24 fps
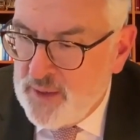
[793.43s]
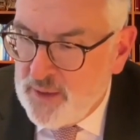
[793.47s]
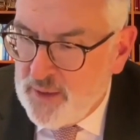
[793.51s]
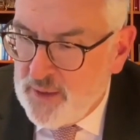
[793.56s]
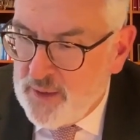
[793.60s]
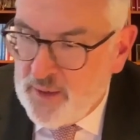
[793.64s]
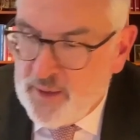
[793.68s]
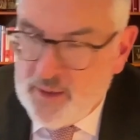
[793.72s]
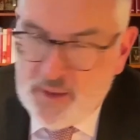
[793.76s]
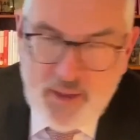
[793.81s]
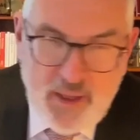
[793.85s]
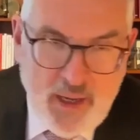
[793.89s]

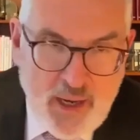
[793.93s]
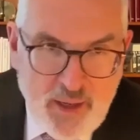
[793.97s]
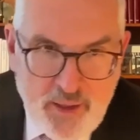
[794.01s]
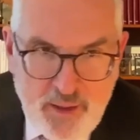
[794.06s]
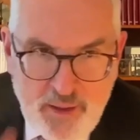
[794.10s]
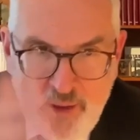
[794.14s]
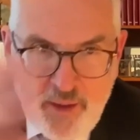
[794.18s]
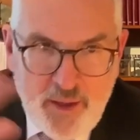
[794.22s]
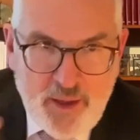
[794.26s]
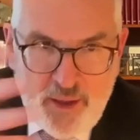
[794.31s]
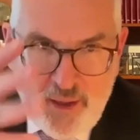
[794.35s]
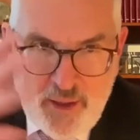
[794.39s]
Young
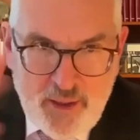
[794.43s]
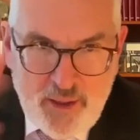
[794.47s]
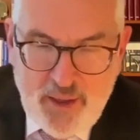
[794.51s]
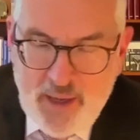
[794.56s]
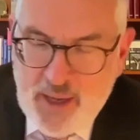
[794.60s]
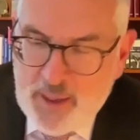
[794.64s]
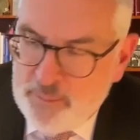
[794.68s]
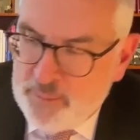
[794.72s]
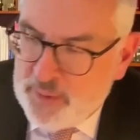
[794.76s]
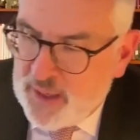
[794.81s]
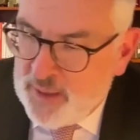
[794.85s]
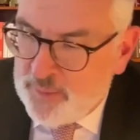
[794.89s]

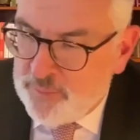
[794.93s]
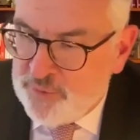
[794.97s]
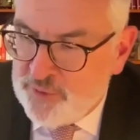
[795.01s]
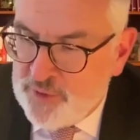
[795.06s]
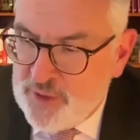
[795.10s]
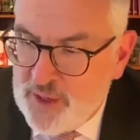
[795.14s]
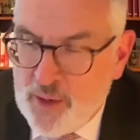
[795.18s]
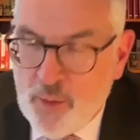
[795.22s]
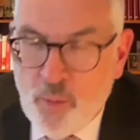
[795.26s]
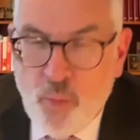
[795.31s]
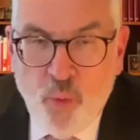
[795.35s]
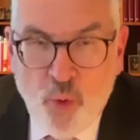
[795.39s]
Epilepsy
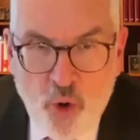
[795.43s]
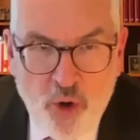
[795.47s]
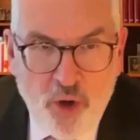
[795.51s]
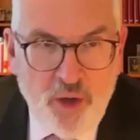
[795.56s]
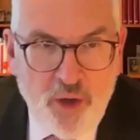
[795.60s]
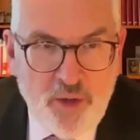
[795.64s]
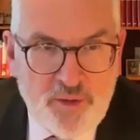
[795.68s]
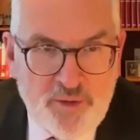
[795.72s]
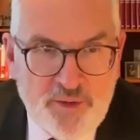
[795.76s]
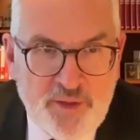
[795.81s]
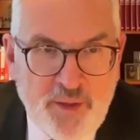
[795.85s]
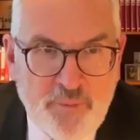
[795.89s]

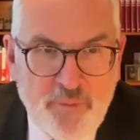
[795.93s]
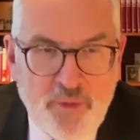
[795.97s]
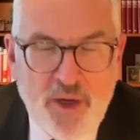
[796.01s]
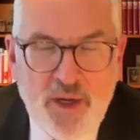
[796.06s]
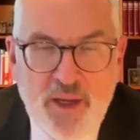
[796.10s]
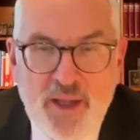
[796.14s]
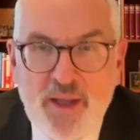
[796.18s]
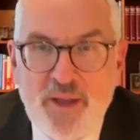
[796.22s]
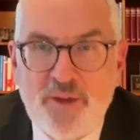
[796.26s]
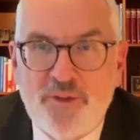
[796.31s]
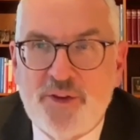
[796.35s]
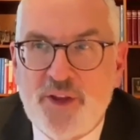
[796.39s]
Award several
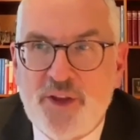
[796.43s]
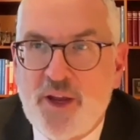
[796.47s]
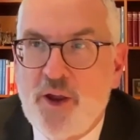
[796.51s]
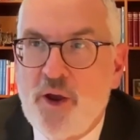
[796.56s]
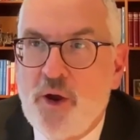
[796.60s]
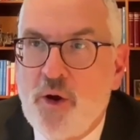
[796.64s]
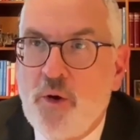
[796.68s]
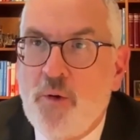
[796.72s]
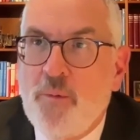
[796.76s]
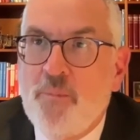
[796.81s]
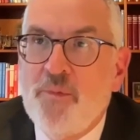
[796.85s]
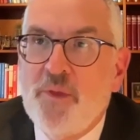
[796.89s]
years
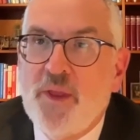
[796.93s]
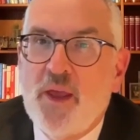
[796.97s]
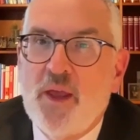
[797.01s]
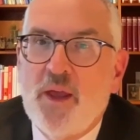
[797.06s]
ago,